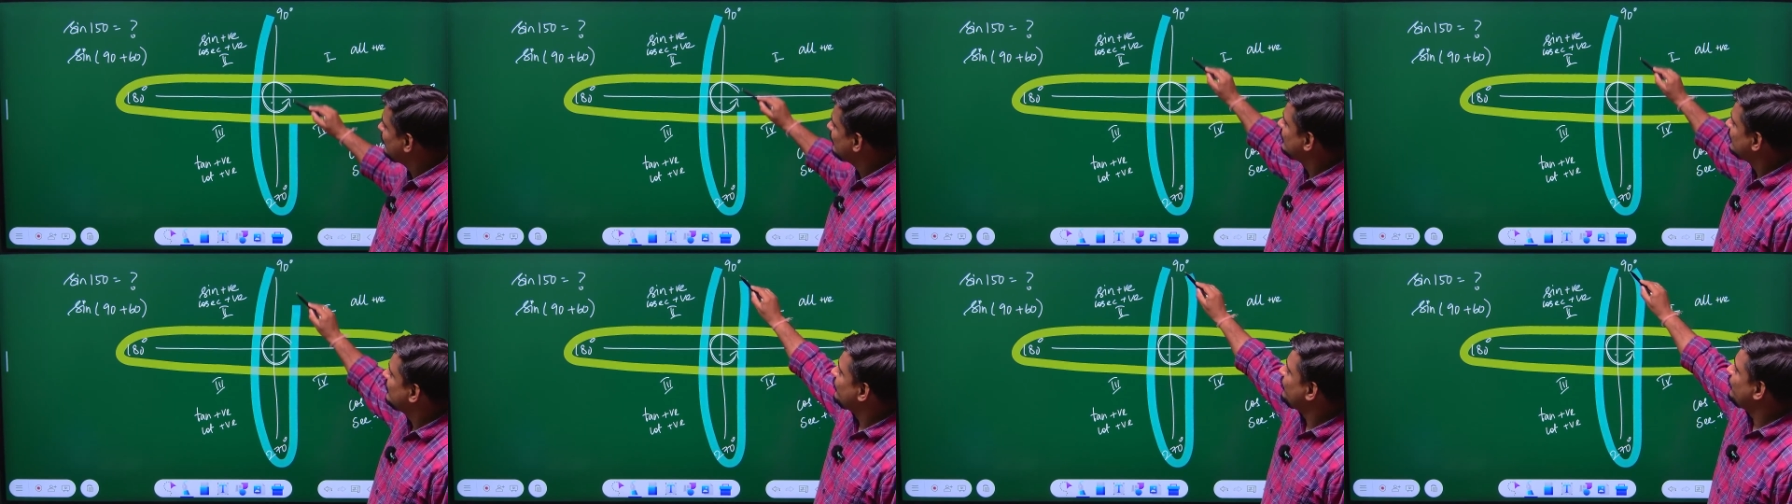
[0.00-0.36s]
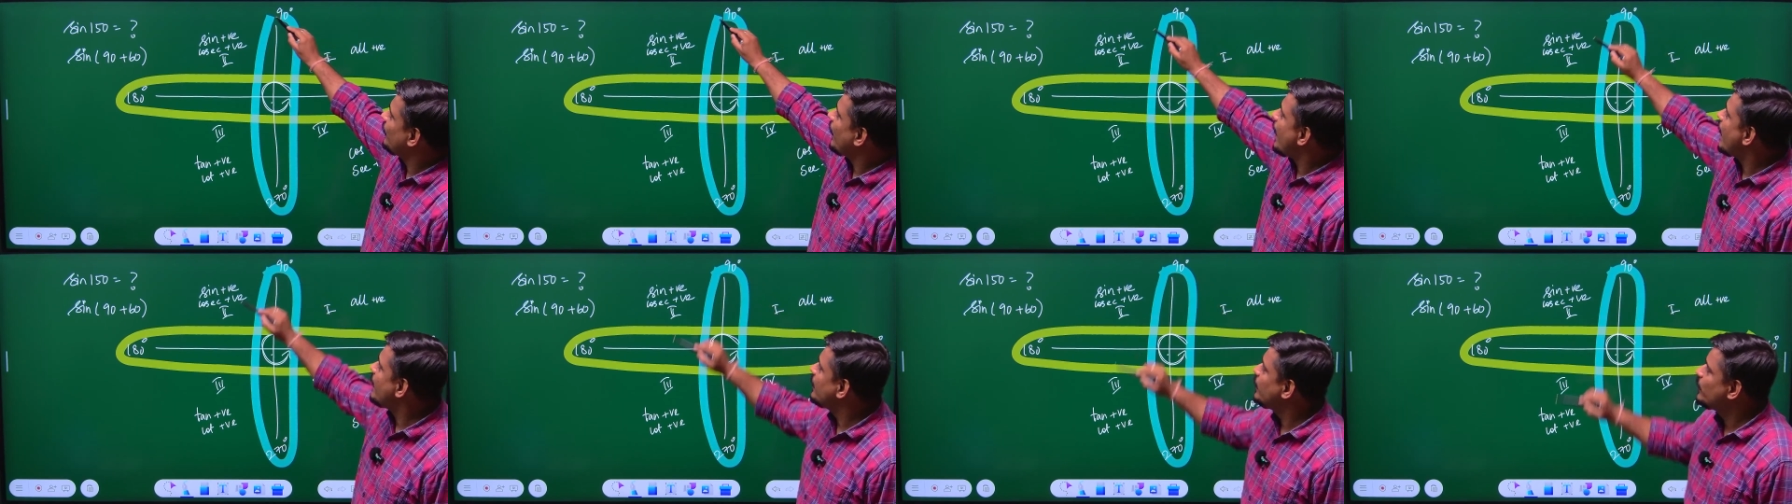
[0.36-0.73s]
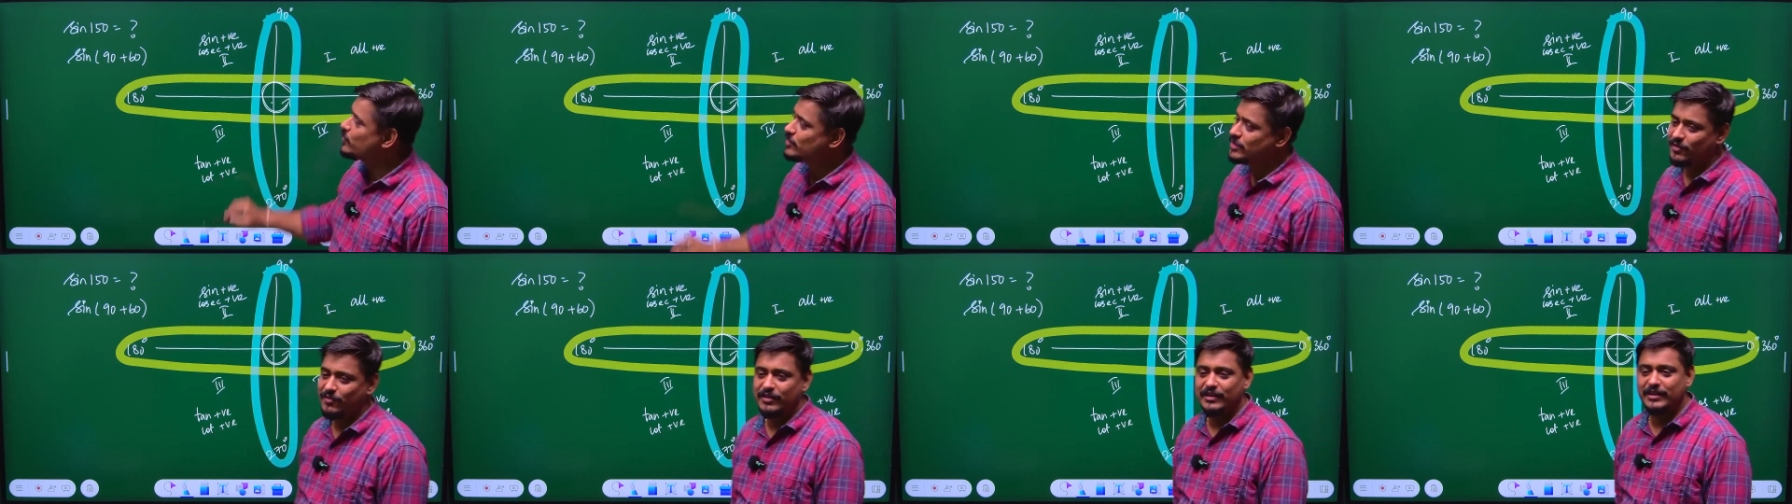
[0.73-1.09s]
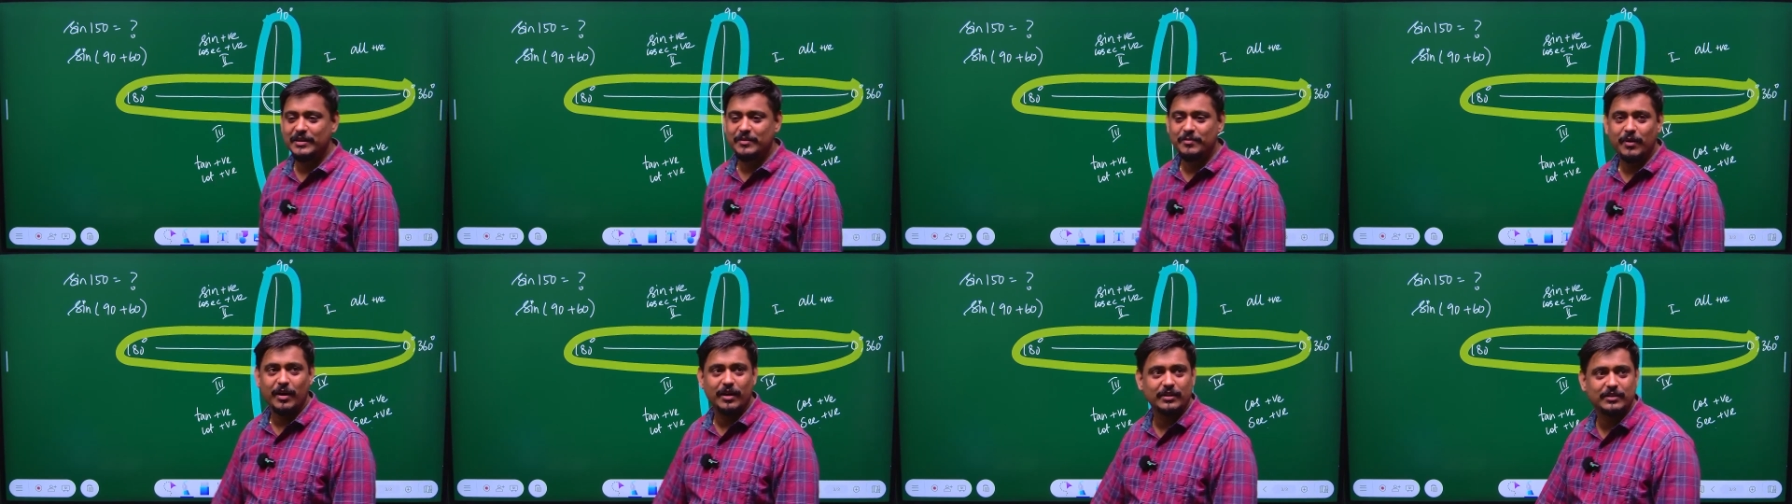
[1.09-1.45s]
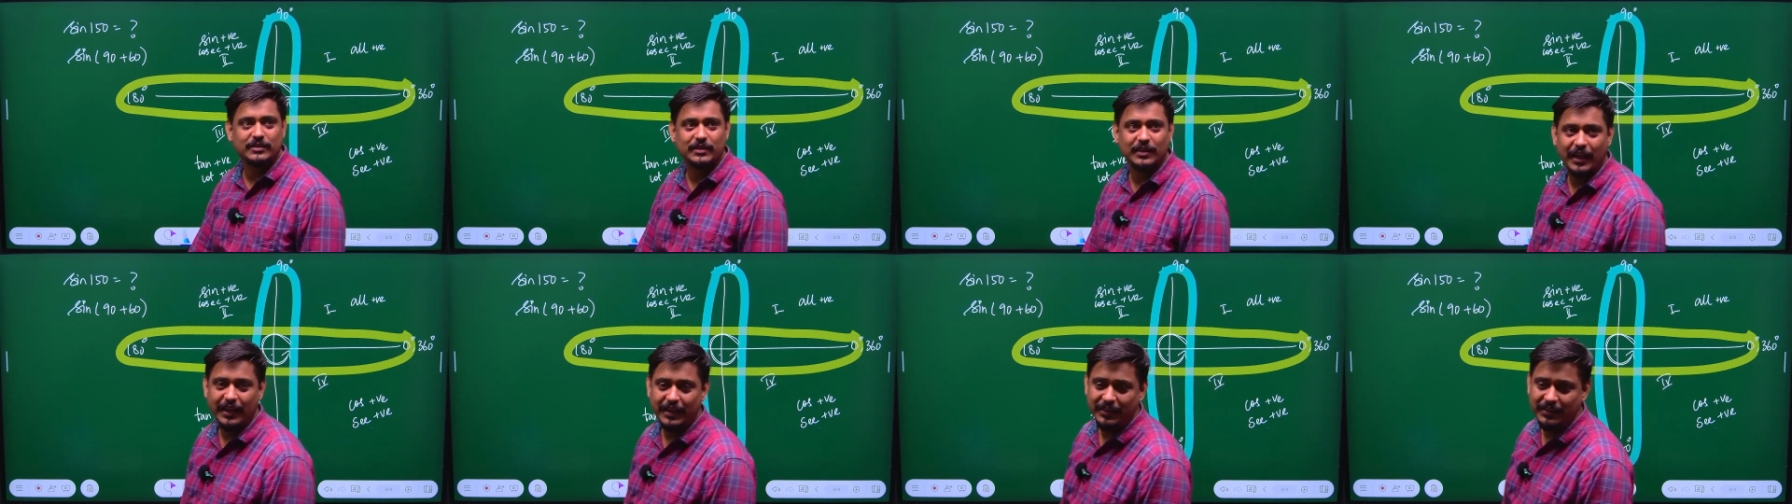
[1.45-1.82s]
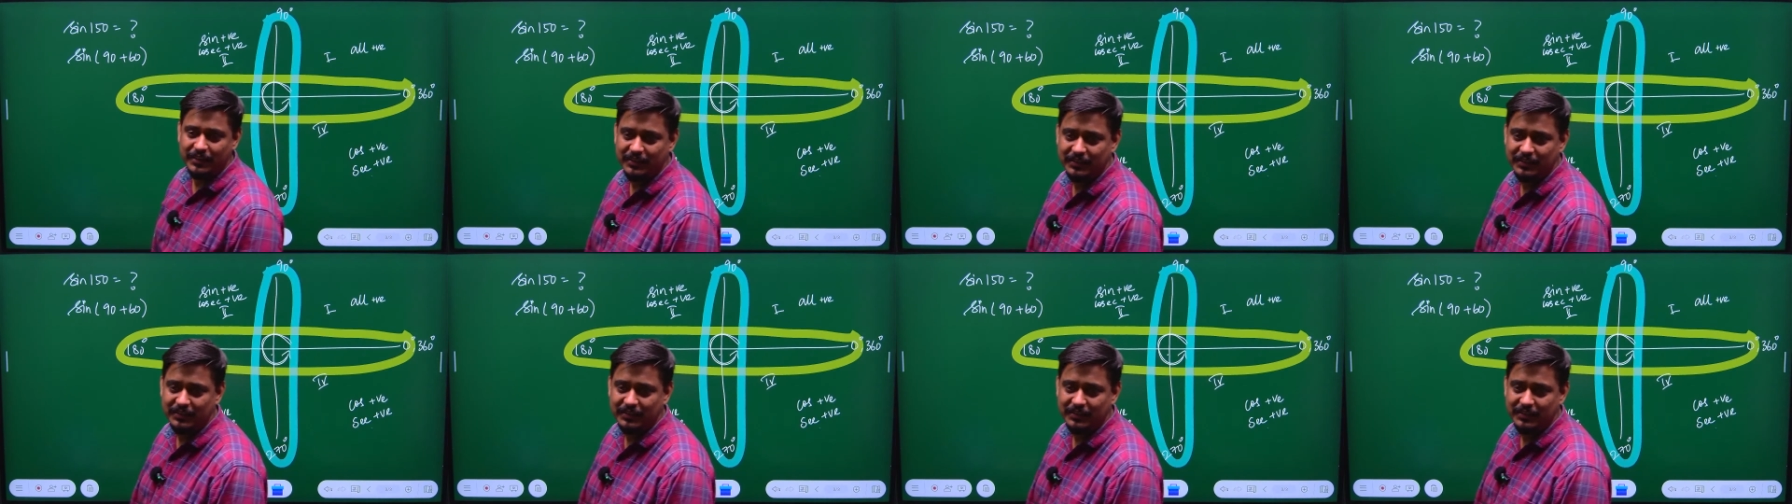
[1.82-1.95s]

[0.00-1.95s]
90 to 70 mark line.